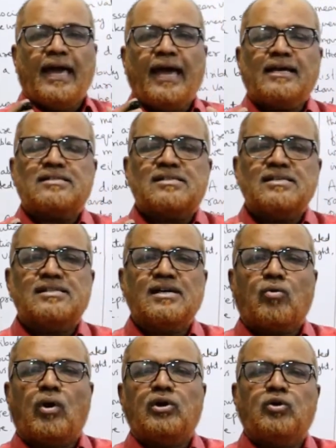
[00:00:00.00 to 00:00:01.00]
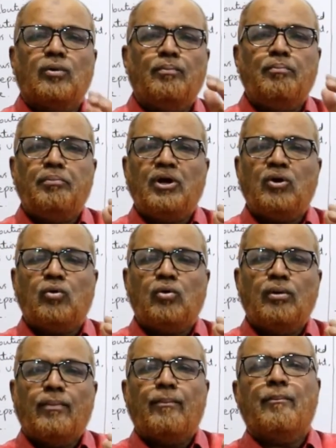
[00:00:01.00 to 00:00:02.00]
x is equal to
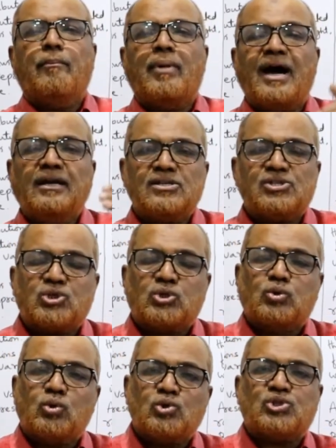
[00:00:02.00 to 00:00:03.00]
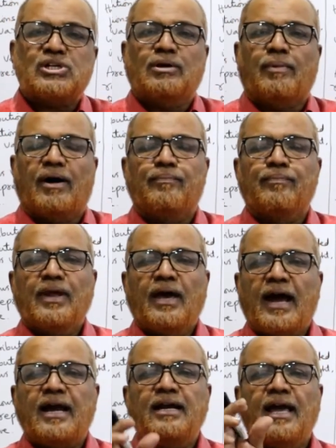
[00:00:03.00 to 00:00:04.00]
mu minus two sigma
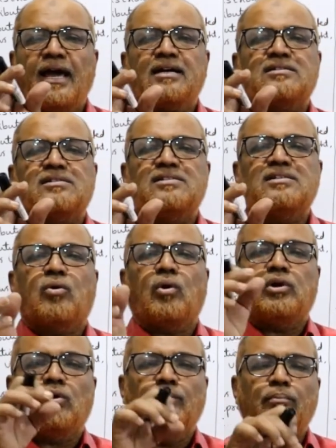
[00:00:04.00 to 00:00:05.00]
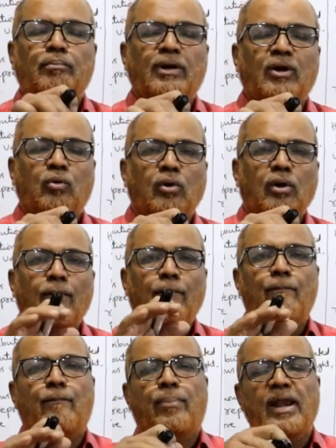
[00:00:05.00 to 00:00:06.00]
and x is equal to mu
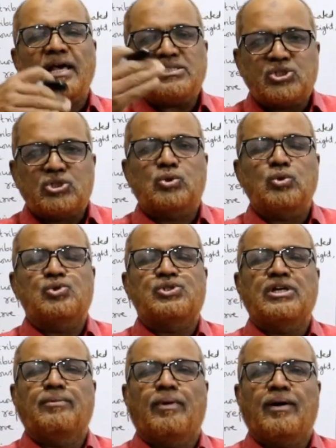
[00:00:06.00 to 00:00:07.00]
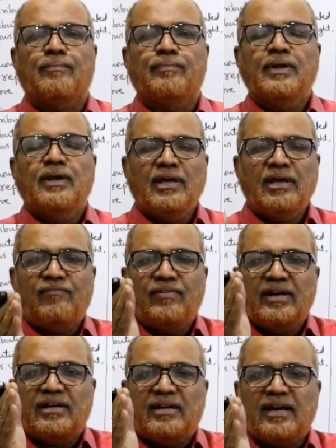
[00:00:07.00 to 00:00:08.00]
plus two sigma. If
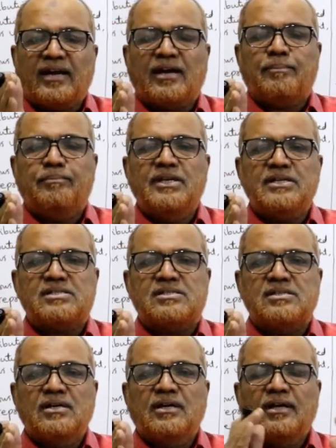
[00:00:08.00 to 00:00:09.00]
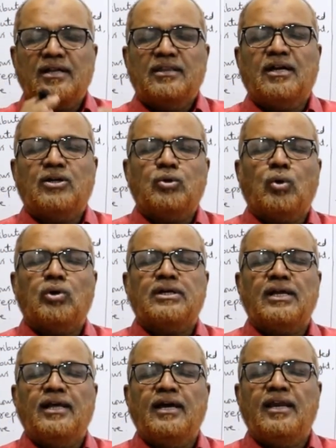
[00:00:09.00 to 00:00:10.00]
we take up this, the
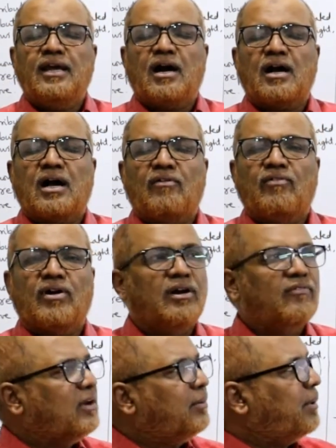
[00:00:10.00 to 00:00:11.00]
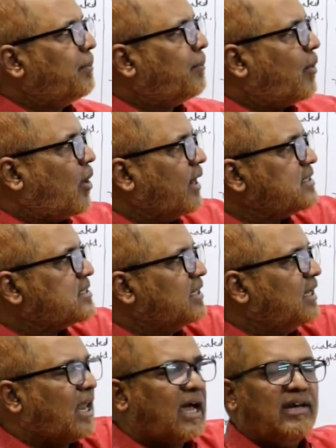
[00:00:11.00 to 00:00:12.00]
total area covered will be zero point
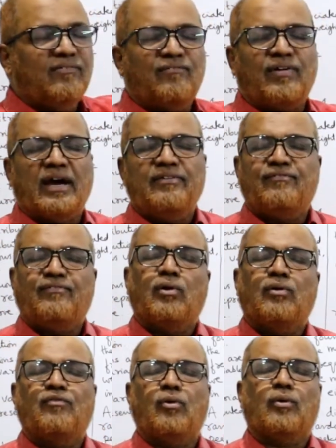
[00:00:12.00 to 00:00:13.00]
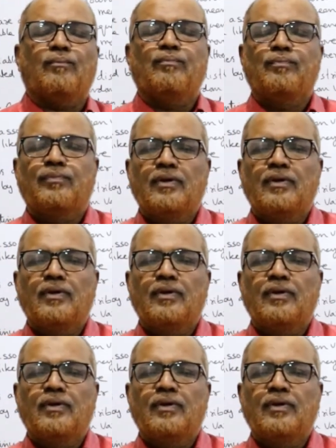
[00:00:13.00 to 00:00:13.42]
nine five four four.